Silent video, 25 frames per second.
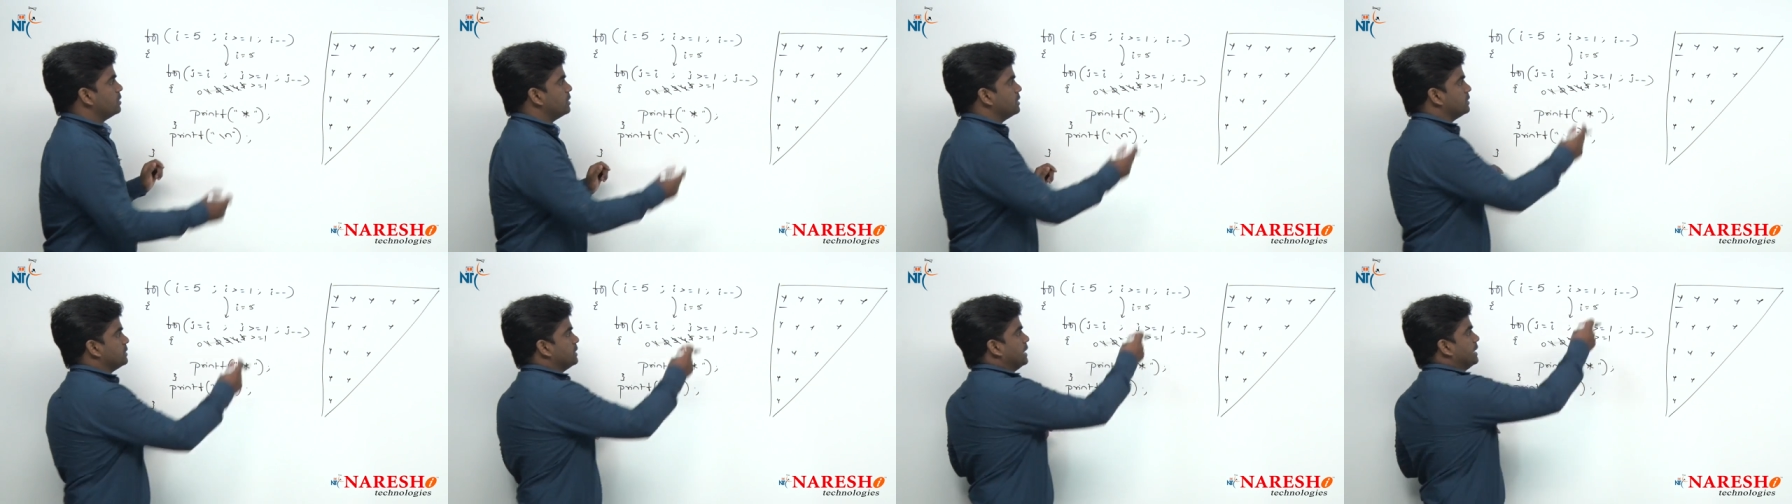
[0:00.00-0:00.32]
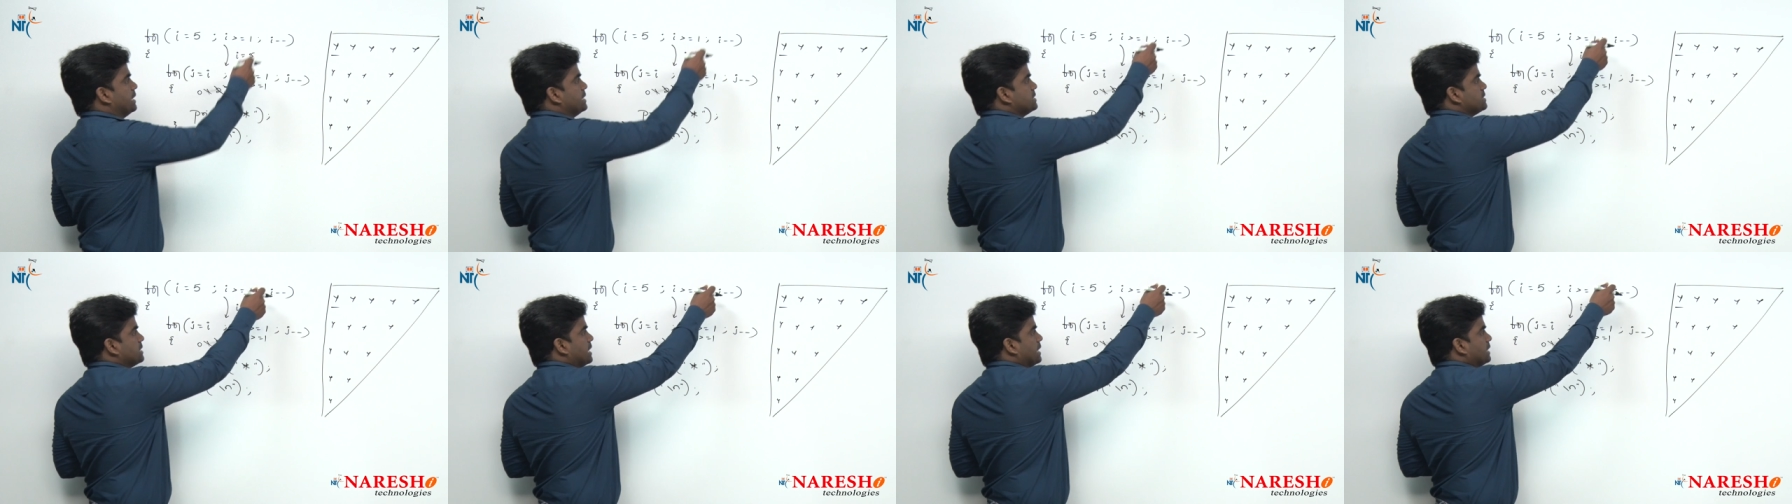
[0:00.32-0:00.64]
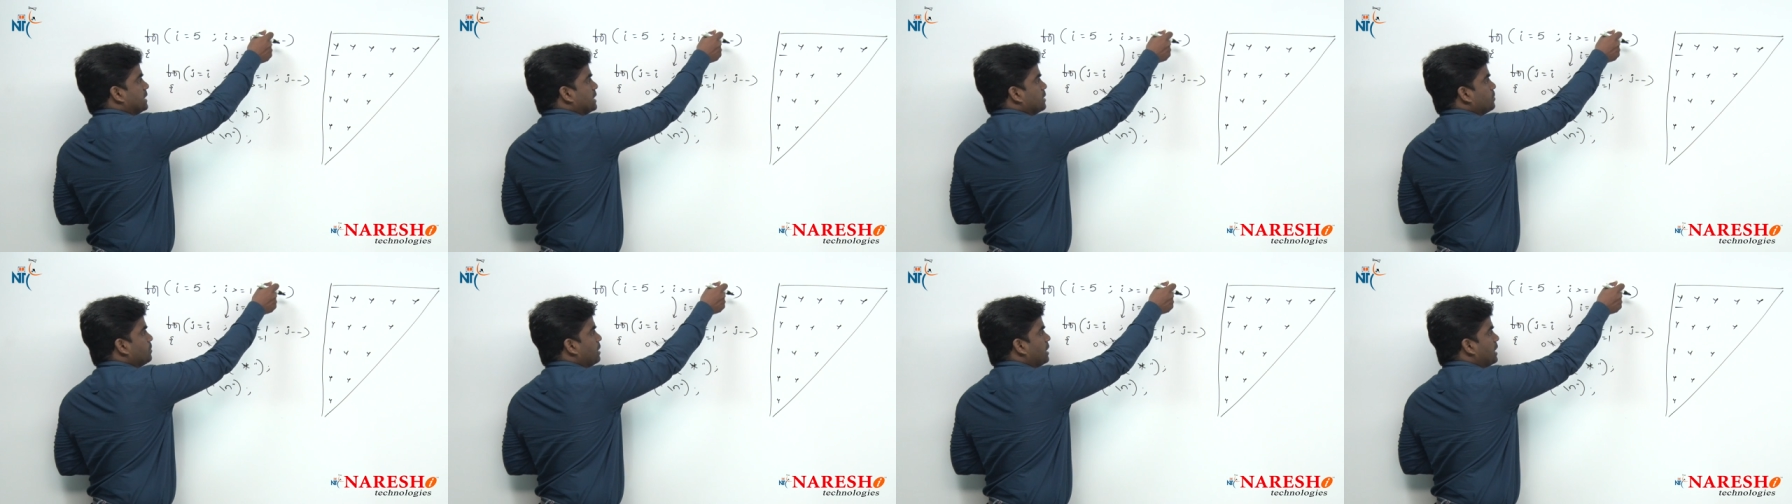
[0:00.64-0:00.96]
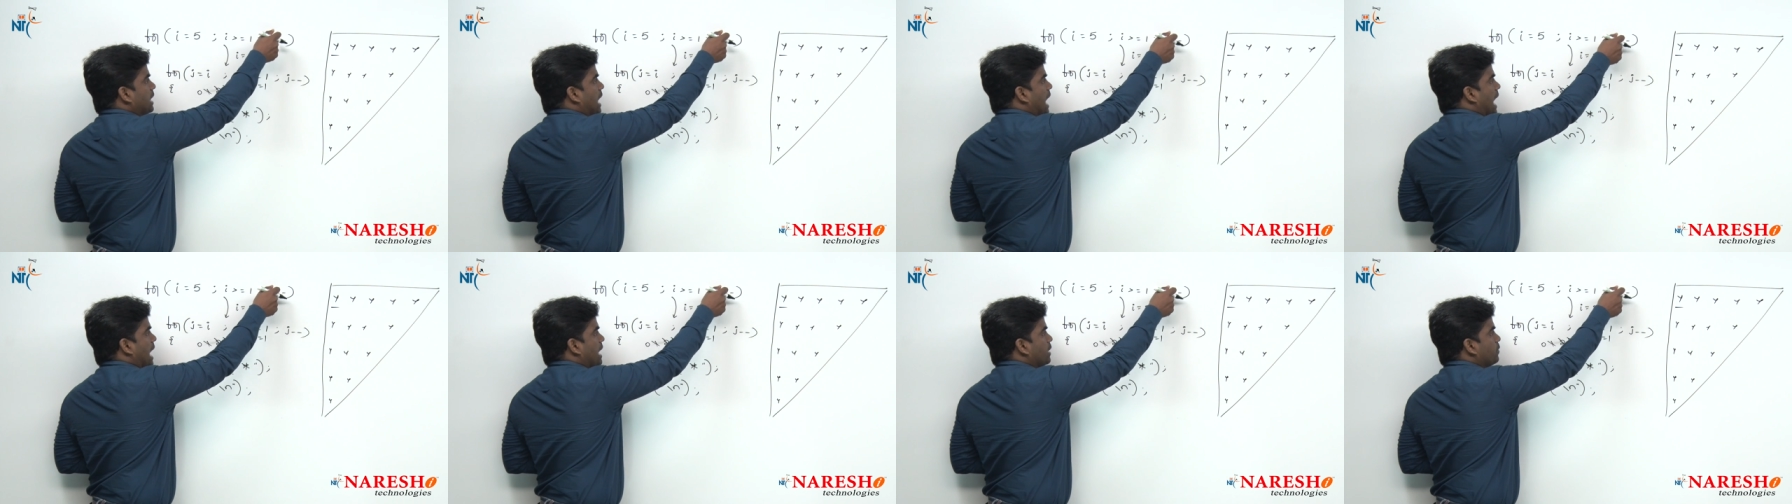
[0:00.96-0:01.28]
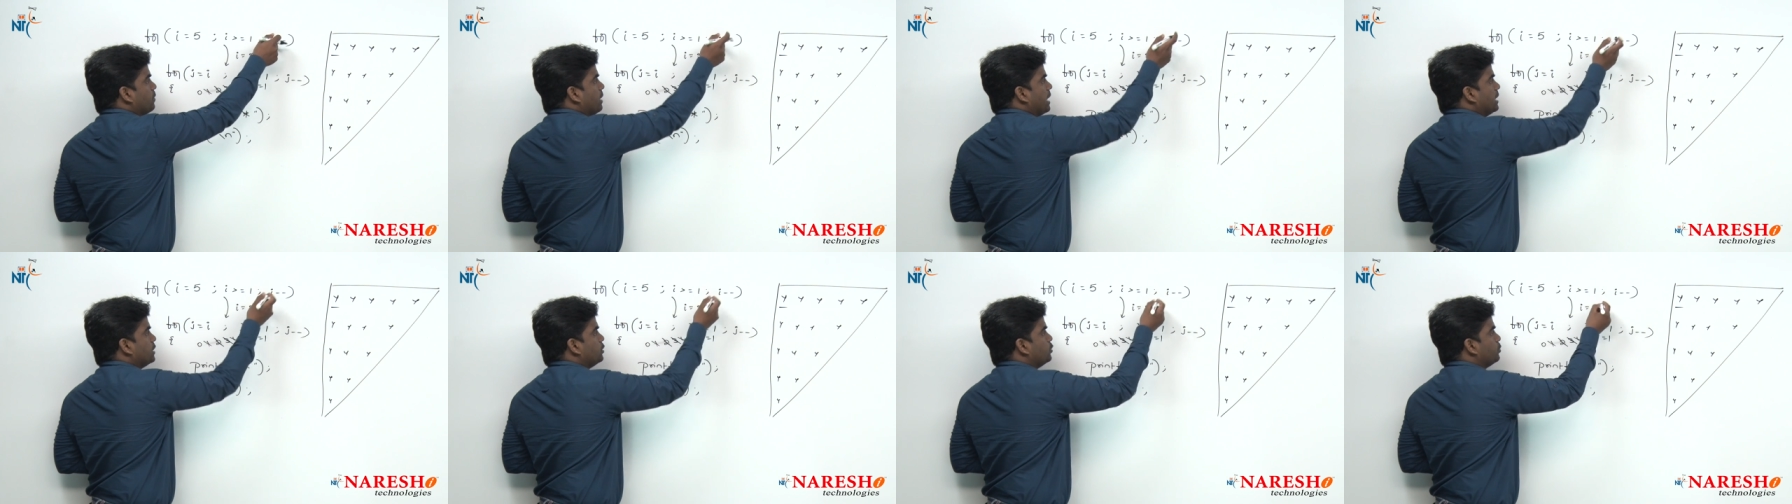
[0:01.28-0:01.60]
That is nothing but I
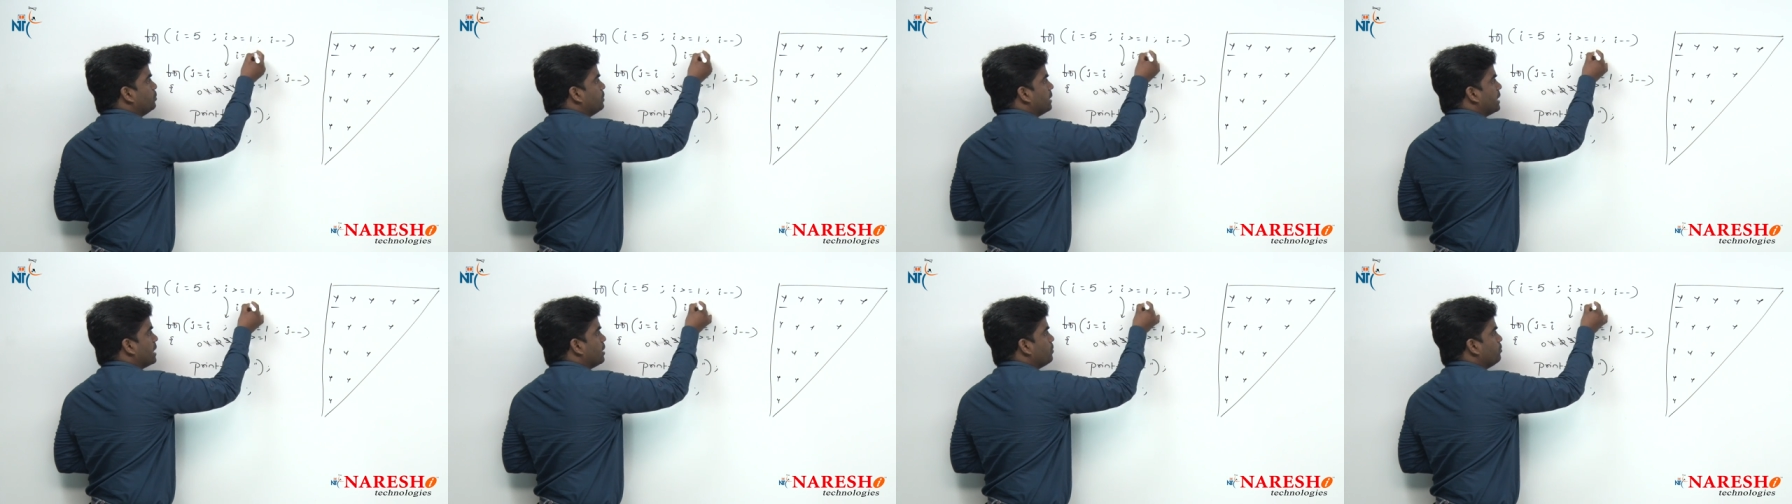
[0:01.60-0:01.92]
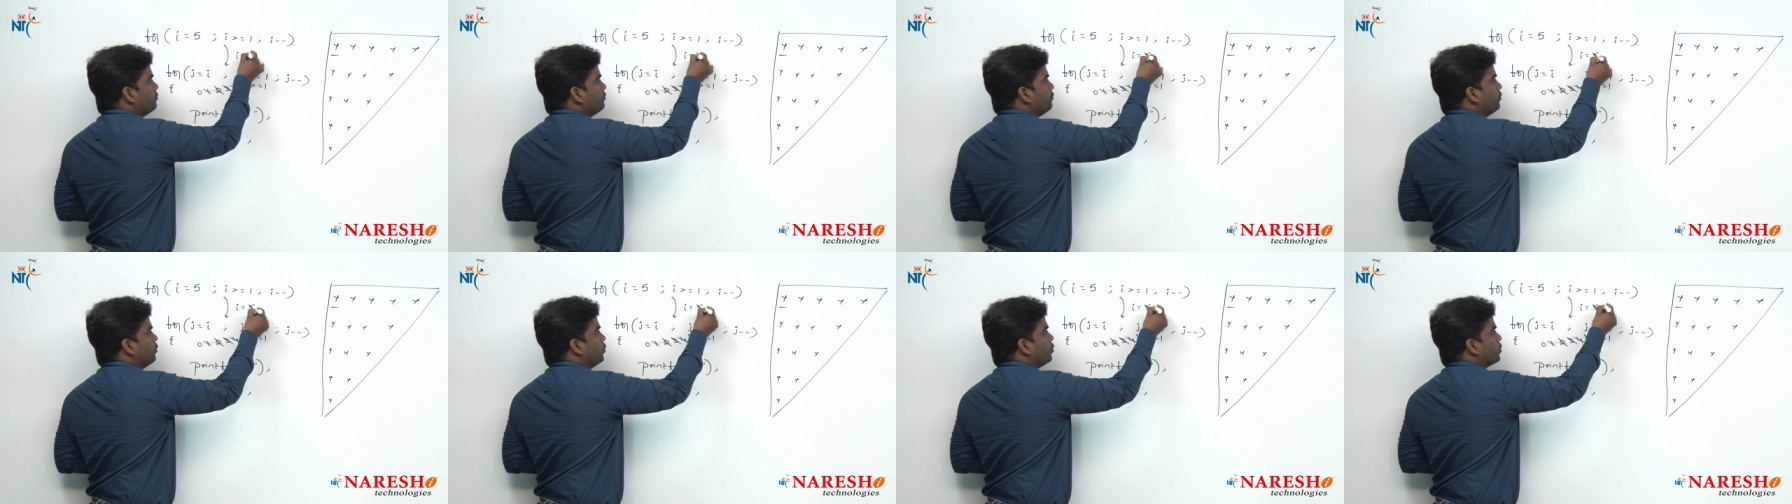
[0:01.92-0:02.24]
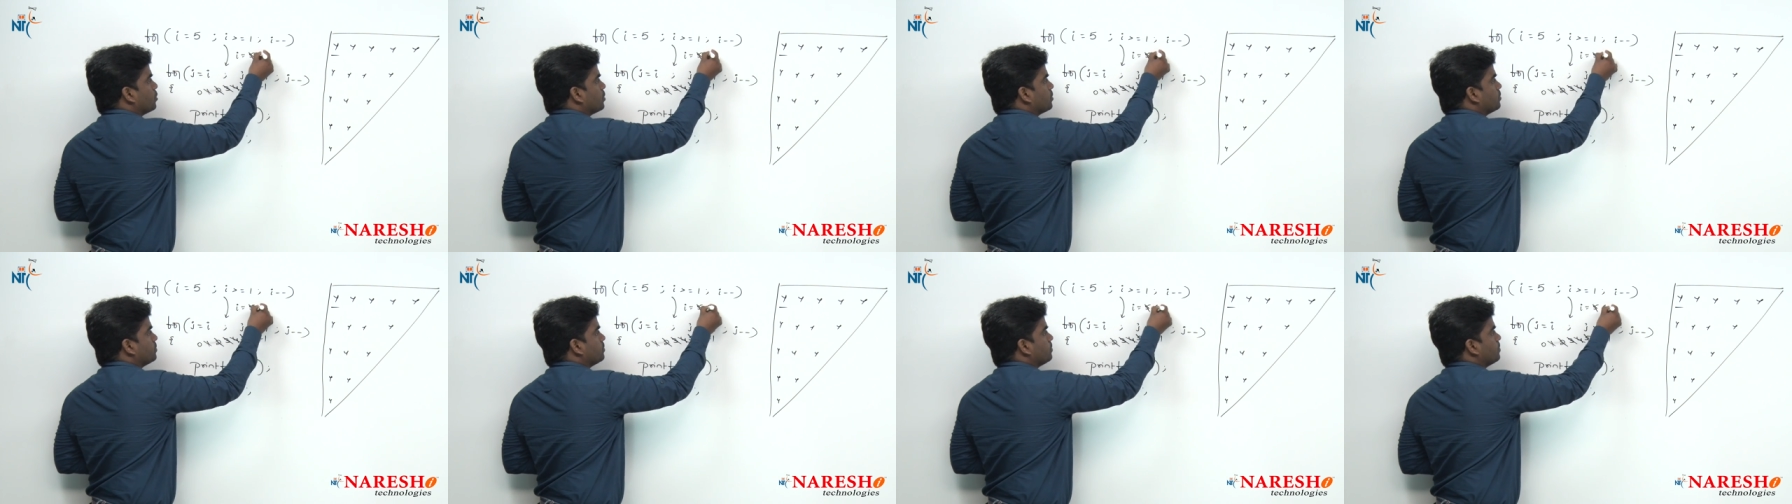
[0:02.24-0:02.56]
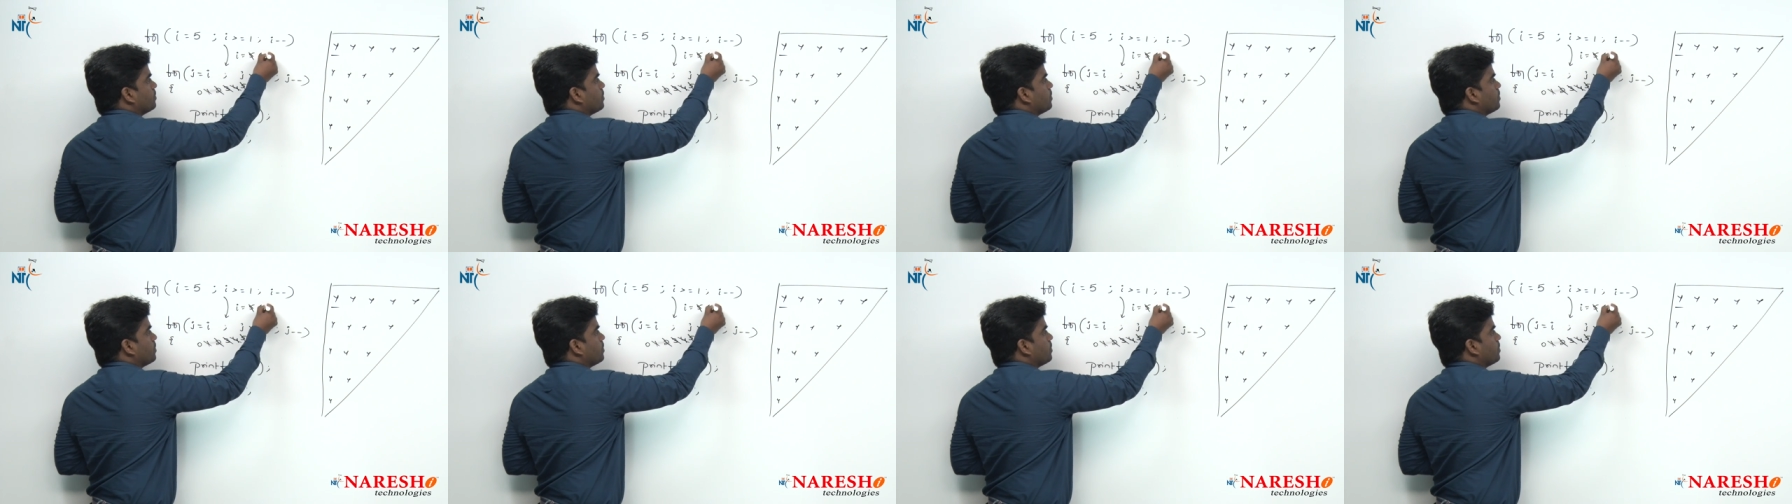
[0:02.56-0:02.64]
value become 4.